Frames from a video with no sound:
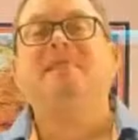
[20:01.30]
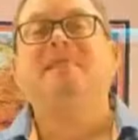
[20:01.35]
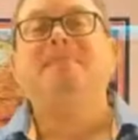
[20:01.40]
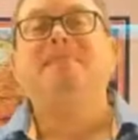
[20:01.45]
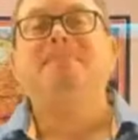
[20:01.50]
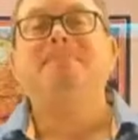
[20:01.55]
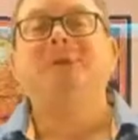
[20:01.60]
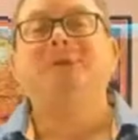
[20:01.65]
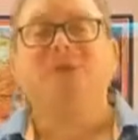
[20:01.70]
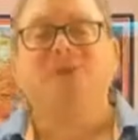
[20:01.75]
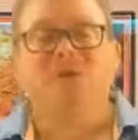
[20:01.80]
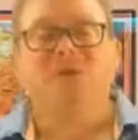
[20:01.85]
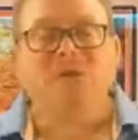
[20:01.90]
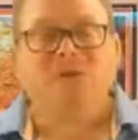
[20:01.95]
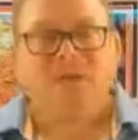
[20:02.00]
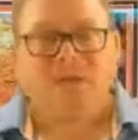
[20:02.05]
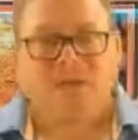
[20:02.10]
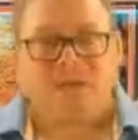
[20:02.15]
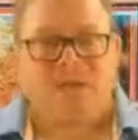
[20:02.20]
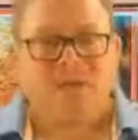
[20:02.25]

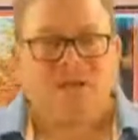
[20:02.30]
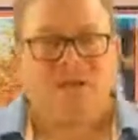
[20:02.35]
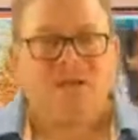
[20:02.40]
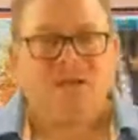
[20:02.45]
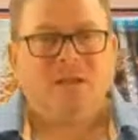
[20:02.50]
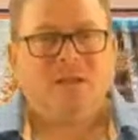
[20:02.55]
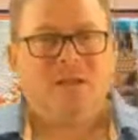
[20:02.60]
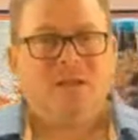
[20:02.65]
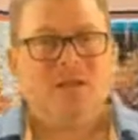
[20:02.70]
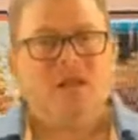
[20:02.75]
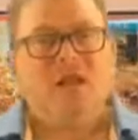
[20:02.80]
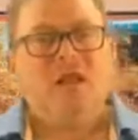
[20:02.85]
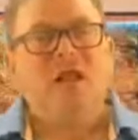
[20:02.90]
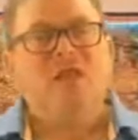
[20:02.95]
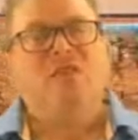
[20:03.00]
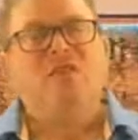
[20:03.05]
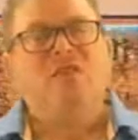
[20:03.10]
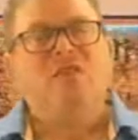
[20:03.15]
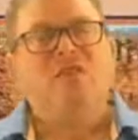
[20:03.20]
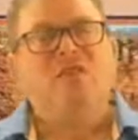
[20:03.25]
building
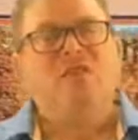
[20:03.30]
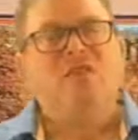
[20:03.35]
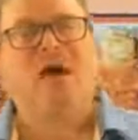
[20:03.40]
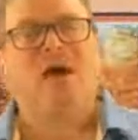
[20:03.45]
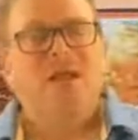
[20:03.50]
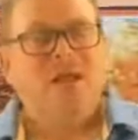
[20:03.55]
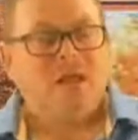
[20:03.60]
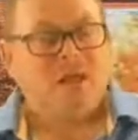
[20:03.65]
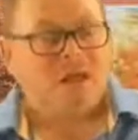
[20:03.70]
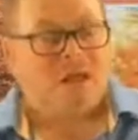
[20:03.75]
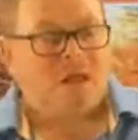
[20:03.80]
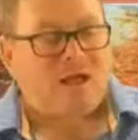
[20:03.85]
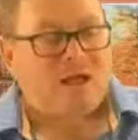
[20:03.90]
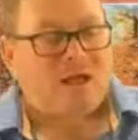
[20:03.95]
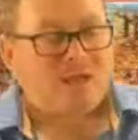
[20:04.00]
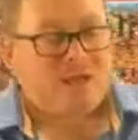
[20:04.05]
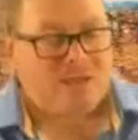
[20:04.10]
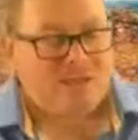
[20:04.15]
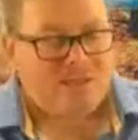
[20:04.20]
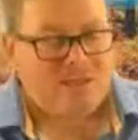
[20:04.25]
that
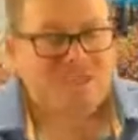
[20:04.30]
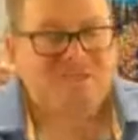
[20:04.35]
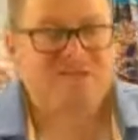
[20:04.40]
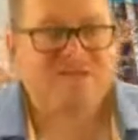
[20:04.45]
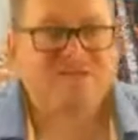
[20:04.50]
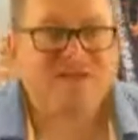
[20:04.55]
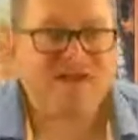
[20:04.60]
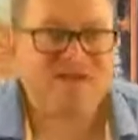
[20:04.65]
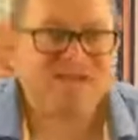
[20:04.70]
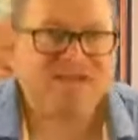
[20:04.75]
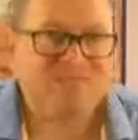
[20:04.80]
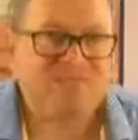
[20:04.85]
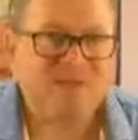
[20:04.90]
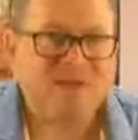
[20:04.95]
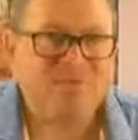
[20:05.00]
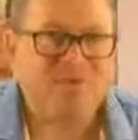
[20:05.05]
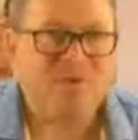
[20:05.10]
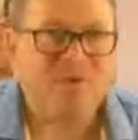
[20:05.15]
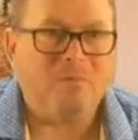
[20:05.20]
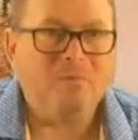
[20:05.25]
is affecting
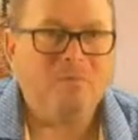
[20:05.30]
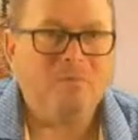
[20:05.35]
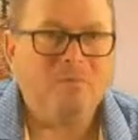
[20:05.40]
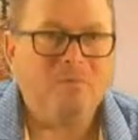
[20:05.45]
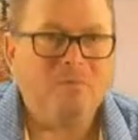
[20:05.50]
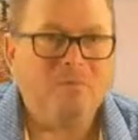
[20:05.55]
people. You